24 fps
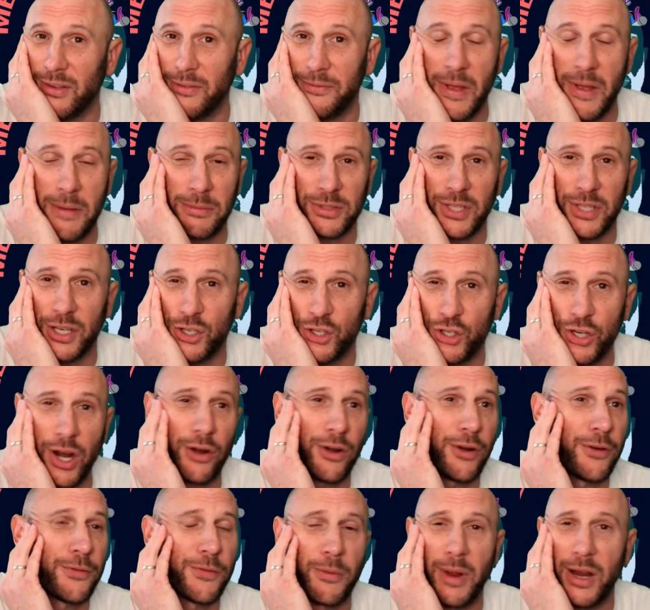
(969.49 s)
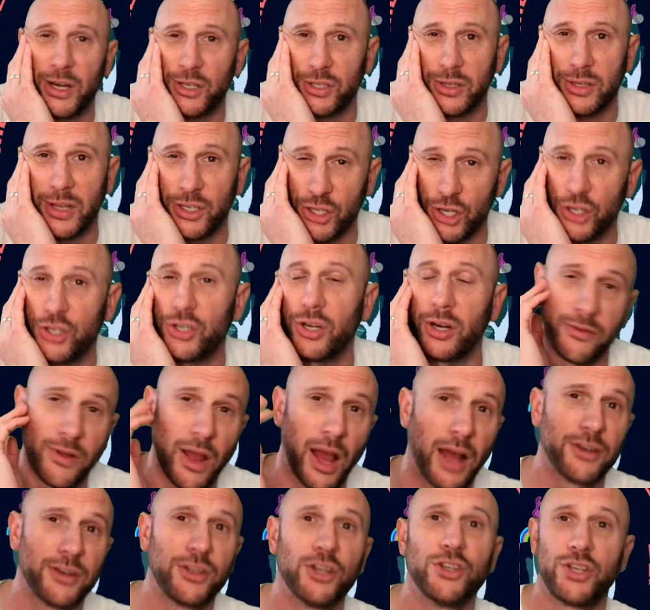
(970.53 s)
famously had shared information that she should have
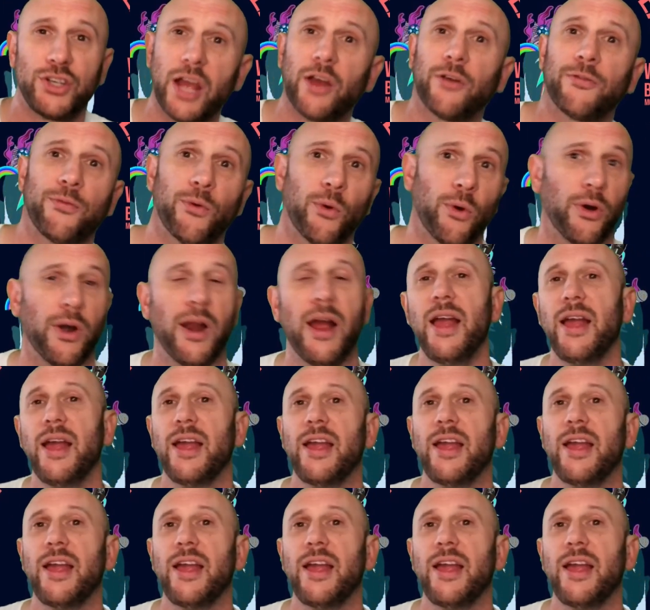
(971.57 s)
gone to jail for,